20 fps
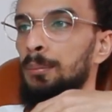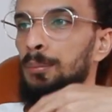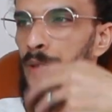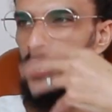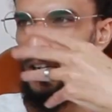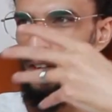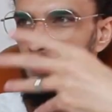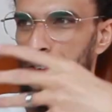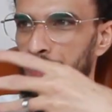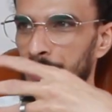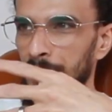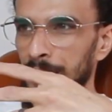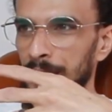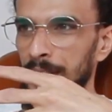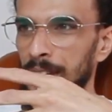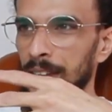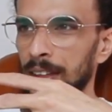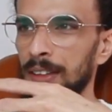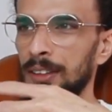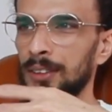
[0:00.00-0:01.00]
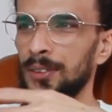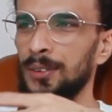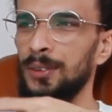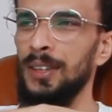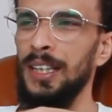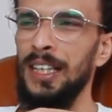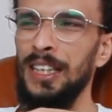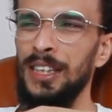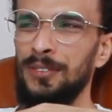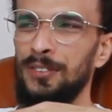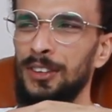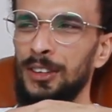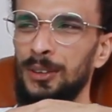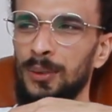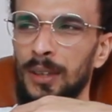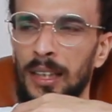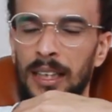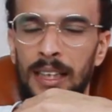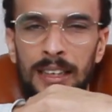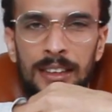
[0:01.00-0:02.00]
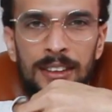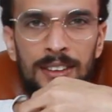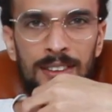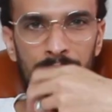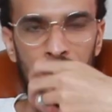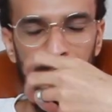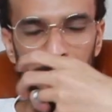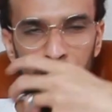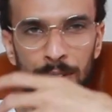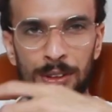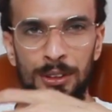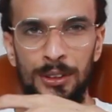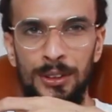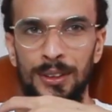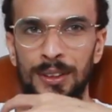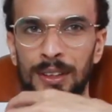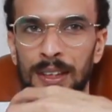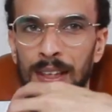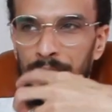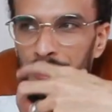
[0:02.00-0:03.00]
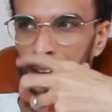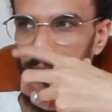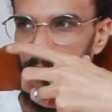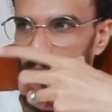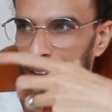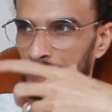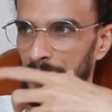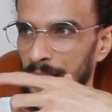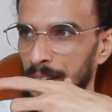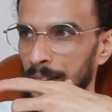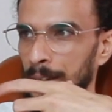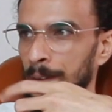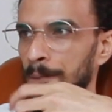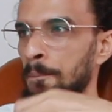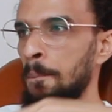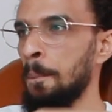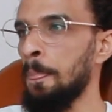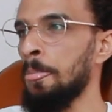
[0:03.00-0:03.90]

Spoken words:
preferences or individualized notion idea